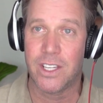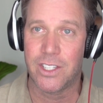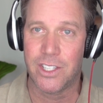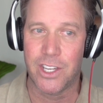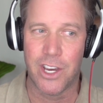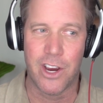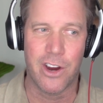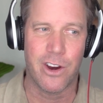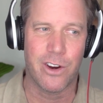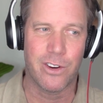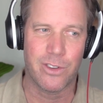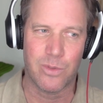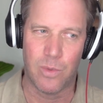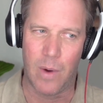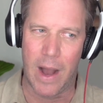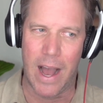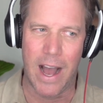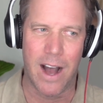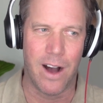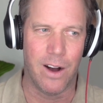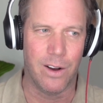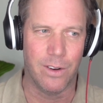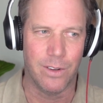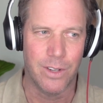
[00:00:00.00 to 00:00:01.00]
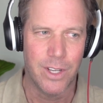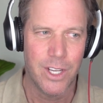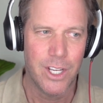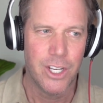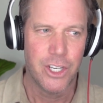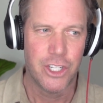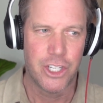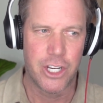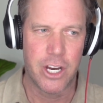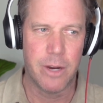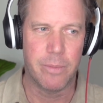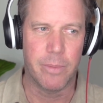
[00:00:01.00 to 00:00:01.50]
years. Wow.
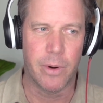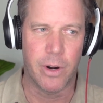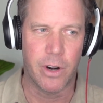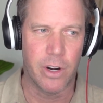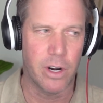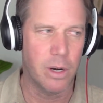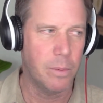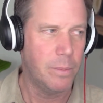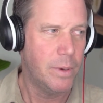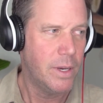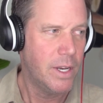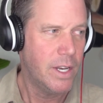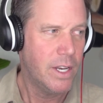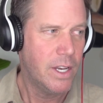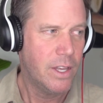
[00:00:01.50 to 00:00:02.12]
Jim Herb.